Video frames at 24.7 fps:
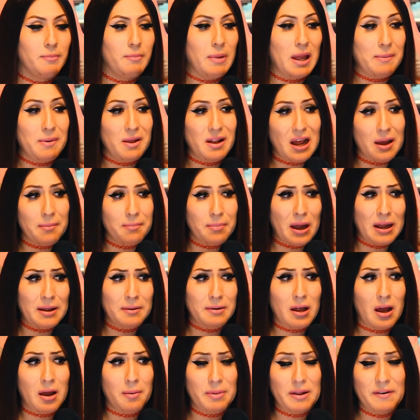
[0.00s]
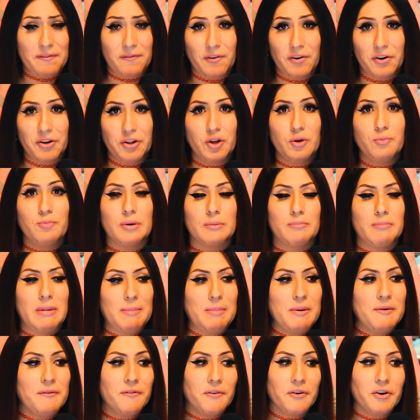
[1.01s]
Maybe not not be for you, but
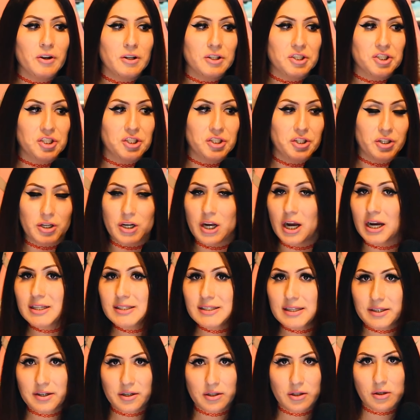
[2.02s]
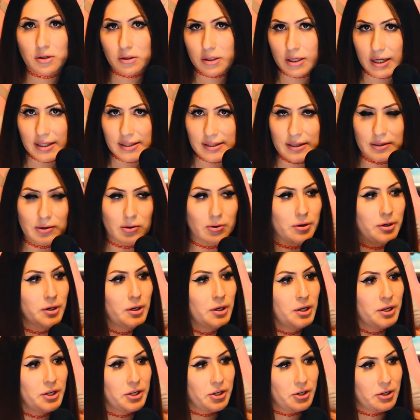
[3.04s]
maybe for your your cousin, your little cousin or
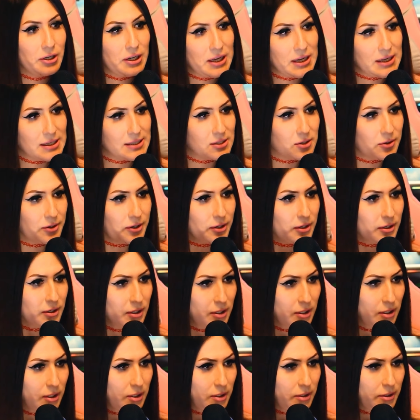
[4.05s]
your niece or your